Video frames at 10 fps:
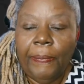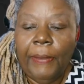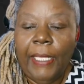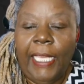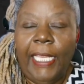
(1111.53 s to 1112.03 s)

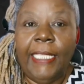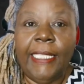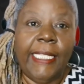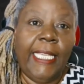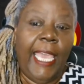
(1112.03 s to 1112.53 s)

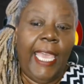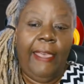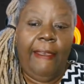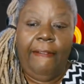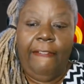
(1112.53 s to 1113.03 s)

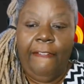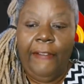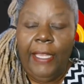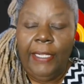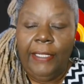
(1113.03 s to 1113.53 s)
ECF
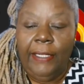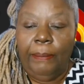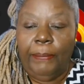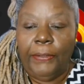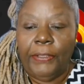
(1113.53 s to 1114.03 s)

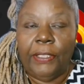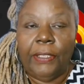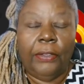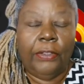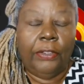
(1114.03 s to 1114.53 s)
numbers
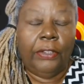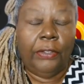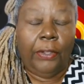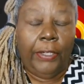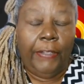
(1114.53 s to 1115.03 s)

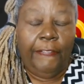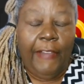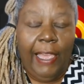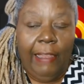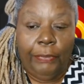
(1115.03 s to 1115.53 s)

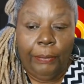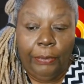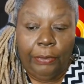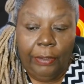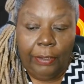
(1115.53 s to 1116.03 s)
35 through
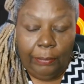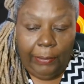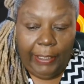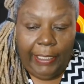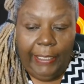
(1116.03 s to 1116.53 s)

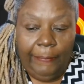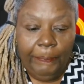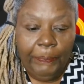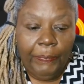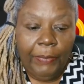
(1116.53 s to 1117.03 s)
3
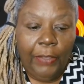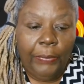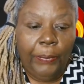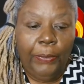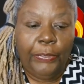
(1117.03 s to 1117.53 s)

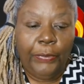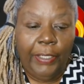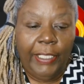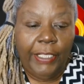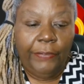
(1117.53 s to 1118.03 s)
through
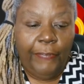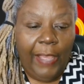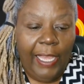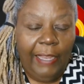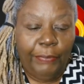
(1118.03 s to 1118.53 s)

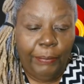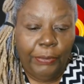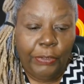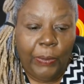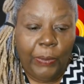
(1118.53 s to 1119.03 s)
35 through
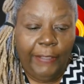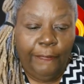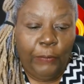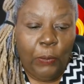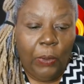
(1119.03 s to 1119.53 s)

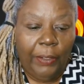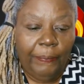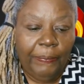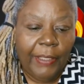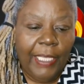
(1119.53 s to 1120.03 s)
24.
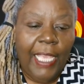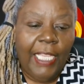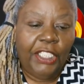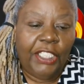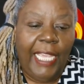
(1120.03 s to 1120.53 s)

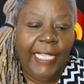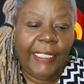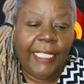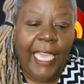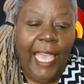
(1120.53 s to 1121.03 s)
Jake
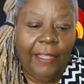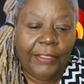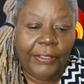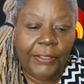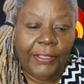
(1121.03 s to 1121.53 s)

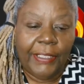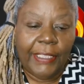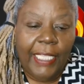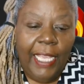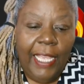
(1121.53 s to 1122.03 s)
counters
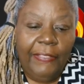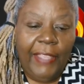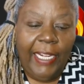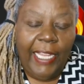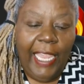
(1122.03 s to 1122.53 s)

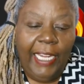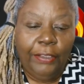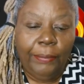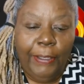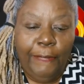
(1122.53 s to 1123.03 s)
that
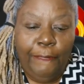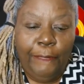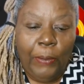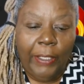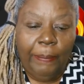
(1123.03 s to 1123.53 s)

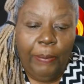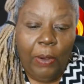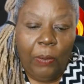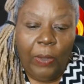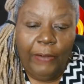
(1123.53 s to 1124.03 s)

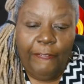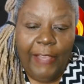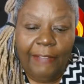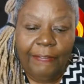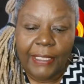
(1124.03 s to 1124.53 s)

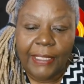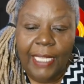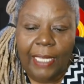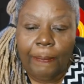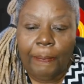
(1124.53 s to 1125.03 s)
8340.15 does
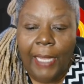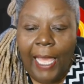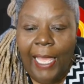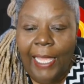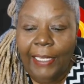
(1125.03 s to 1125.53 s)
not
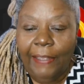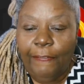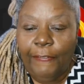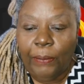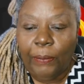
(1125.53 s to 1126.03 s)
apply in
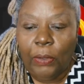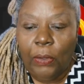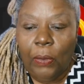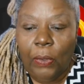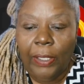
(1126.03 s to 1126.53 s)
federal
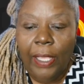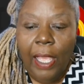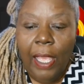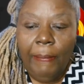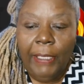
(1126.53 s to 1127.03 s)
court
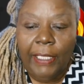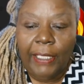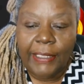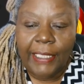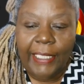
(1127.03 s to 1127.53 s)

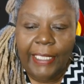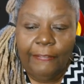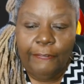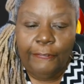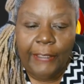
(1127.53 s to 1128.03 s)
because it
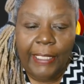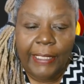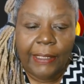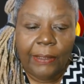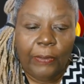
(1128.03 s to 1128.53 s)

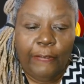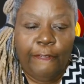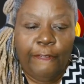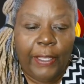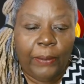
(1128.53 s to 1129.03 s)
conflicts with
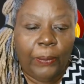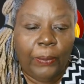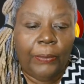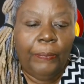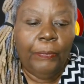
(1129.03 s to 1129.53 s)

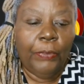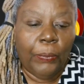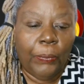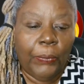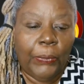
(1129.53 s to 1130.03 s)
federal
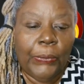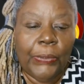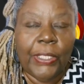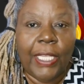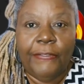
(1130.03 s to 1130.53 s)

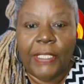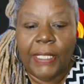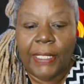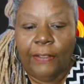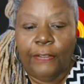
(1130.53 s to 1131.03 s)
rules of
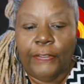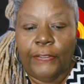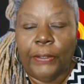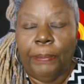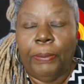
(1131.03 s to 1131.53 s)

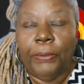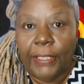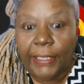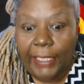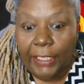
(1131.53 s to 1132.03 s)
civil
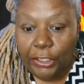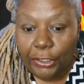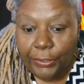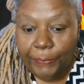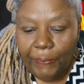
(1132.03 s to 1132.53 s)

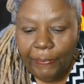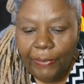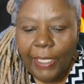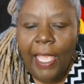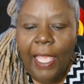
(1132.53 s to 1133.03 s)
procedure.
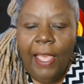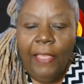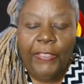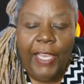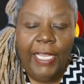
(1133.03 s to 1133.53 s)

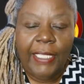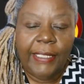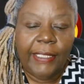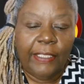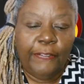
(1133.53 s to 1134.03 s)

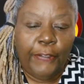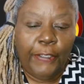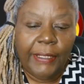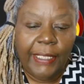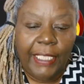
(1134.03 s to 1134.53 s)
Thus, the
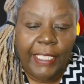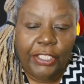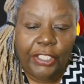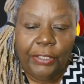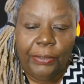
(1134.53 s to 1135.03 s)
first
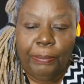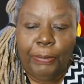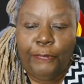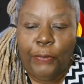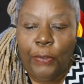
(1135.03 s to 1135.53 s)
issue
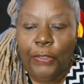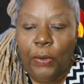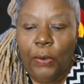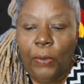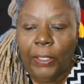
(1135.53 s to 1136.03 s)
before the
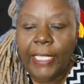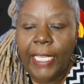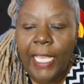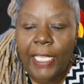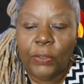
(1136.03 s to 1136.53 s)
court
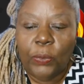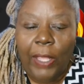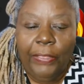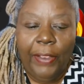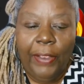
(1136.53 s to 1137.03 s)
is
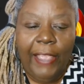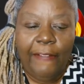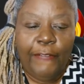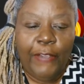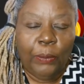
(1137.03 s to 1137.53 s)
whether a
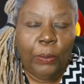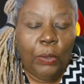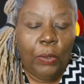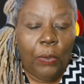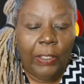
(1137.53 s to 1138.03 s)
federal
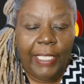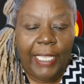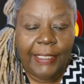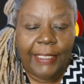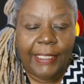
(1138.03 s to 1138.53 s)
court
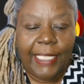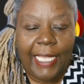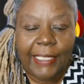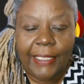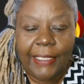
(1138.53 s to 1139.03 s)

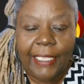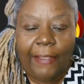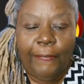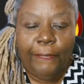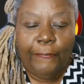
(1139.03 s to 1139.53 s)
exercising
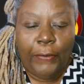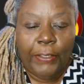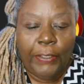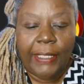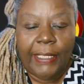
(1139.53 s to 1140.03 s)

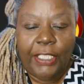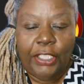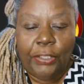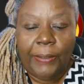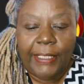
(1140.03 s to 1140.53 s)
diversity
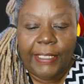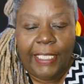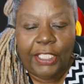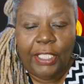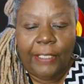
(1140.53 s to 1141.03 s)

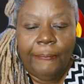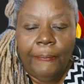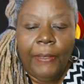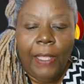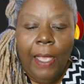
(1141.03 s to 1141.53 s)
jurisdiction
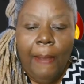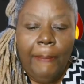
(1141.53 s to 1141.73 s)
may